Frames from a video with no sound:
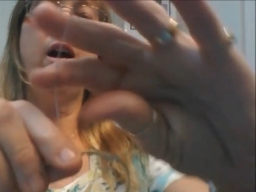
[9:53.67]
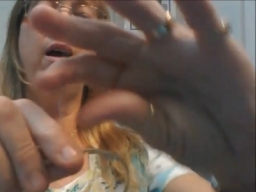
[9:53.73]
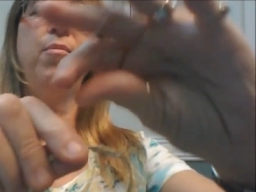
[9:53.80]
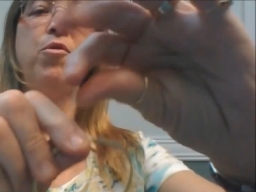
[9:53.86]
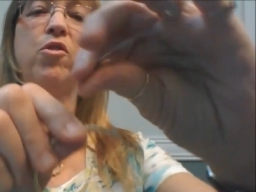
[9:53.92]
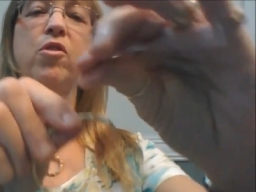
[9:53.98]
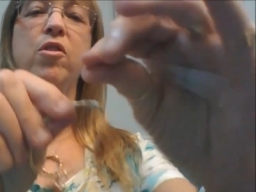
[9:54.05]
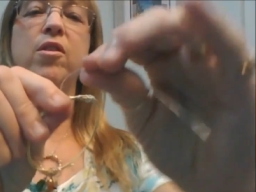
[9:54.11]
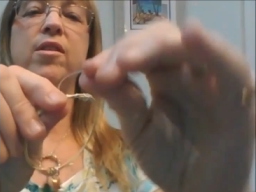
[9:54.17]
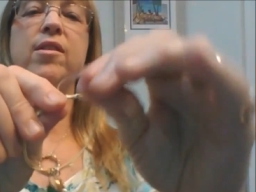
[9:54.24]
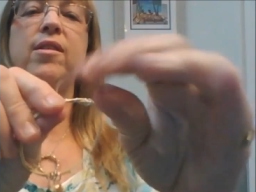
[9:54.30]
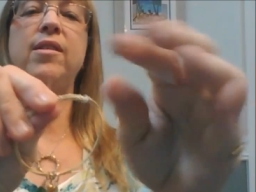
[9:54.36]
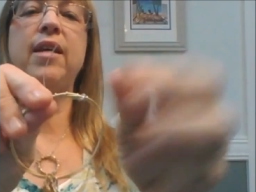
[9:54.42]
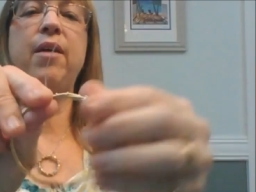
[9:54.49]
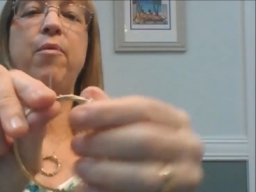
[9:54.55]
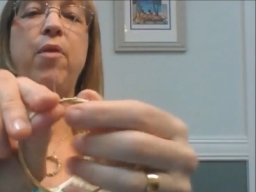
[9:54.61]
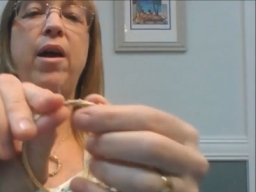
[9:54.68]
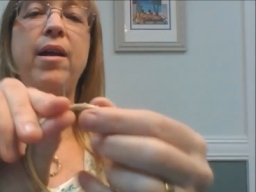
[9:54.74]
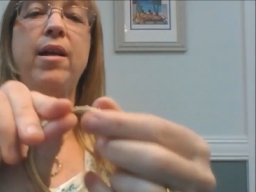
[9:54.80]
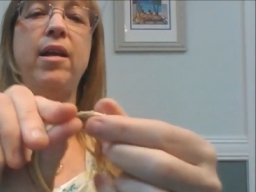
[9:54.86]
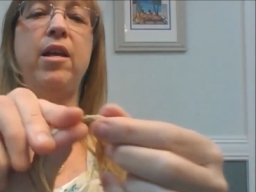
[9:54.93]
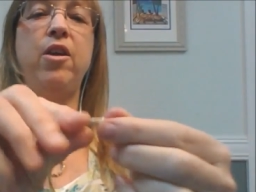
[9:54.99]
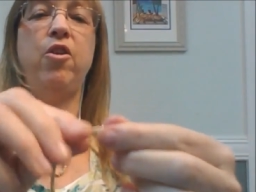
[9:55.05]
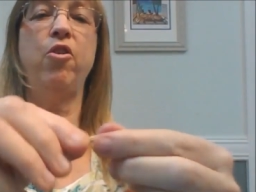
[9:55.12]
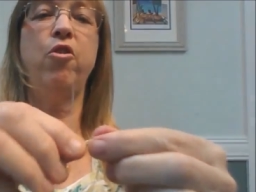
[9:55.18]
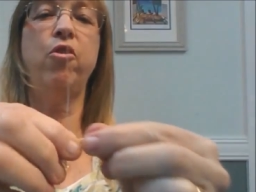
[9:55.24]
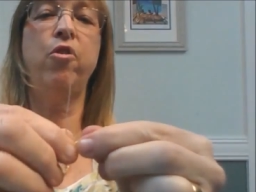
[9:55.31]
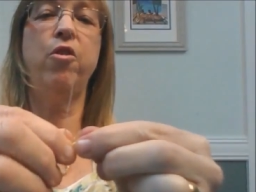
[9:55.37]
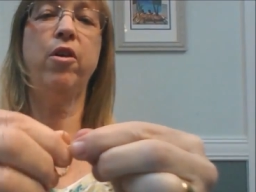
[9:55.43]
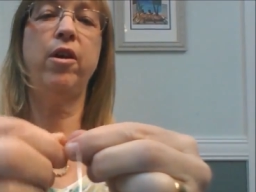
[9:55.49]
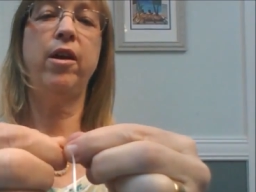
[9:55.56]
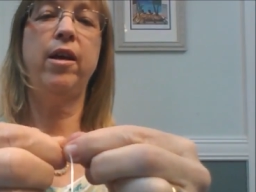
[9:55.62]
I'm just going to stay right
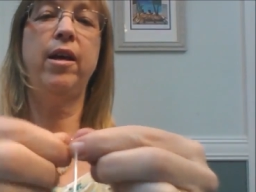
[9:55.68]
here